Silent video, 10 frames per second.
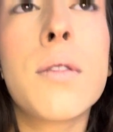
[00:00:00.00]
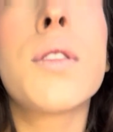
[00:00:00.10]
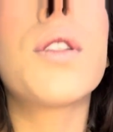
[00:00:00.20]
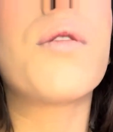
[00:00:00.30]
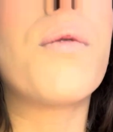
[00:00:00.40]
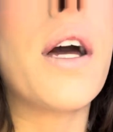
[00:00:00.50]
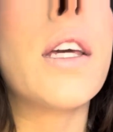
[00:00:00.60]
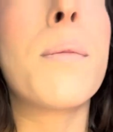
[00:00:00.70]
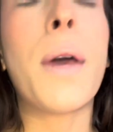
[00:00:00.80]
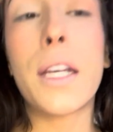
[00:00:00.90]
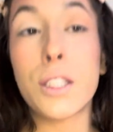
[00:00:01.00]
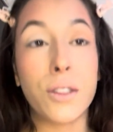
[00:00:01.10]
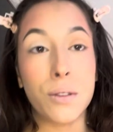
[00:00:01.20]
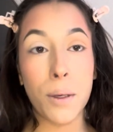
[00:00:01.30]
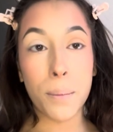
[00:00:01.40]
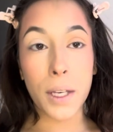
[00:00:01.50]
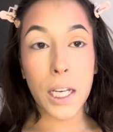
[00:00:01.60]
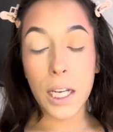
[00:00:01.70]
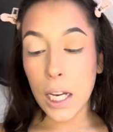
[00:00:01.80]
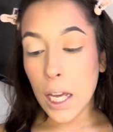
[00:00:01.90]
so why am I tripping
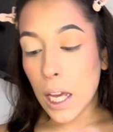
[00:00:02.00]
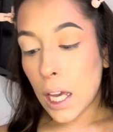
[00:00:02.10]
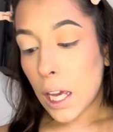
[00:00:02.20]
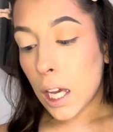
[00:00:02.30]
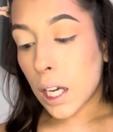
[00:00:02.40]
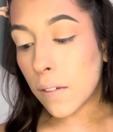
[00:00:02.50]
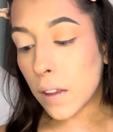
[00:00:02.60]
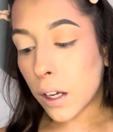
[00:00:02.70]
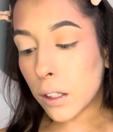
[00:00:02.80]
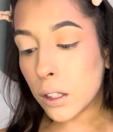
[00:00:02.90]
if they're